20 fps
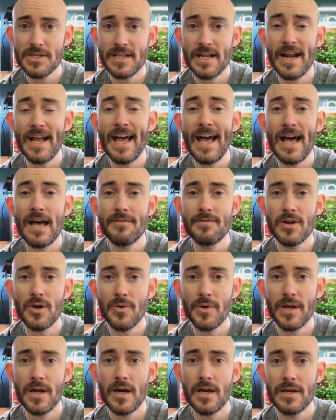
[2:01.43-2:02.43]
that I have
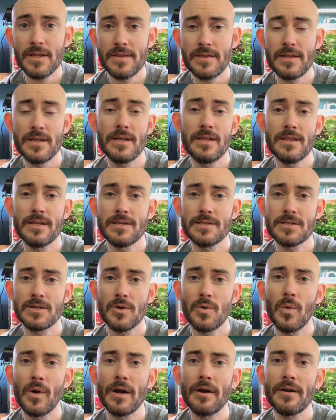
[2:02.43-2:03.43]
going on in this
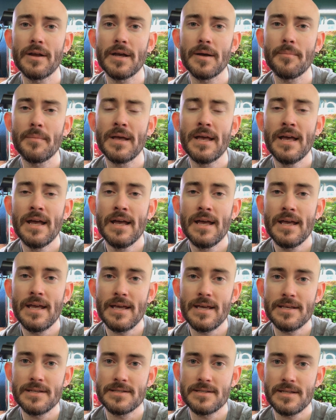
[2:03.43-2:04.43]
aquarium
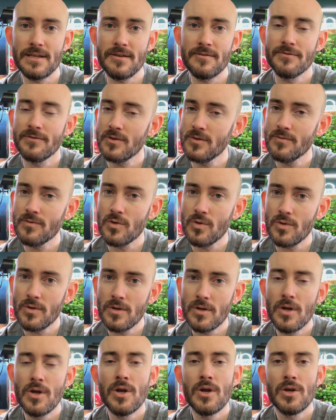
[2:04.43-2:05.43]
is the
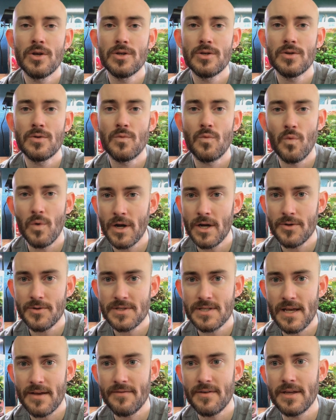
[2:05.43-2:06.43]
Fluval
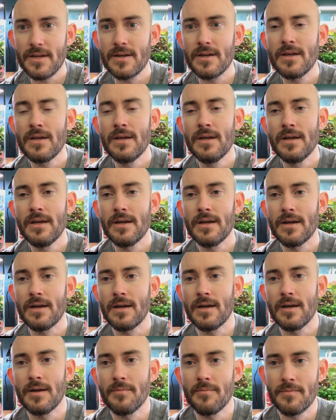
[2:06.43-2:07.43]
107
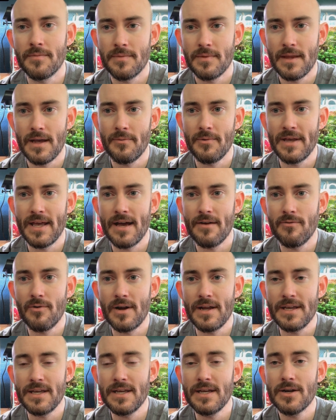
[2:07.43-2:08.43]
that we have
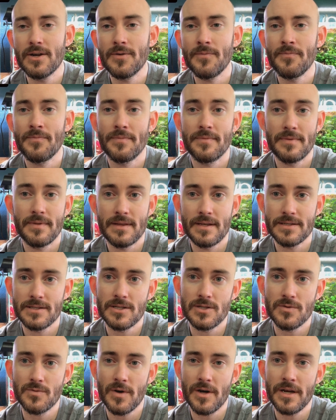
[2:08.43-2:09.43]
right here. This
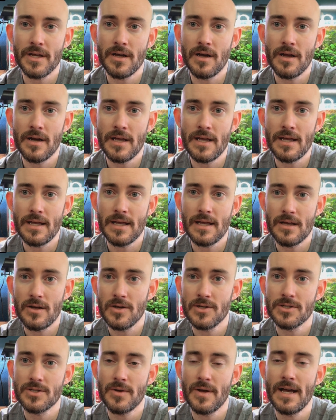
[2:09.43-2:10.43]
is running on it.
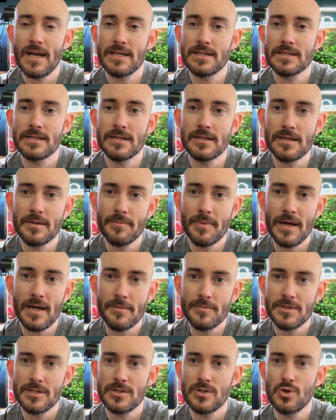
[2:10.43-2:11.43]
Also has lily
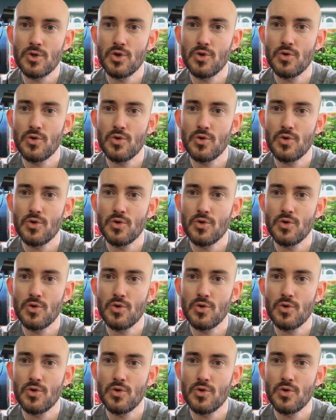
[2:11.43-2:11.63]
pipes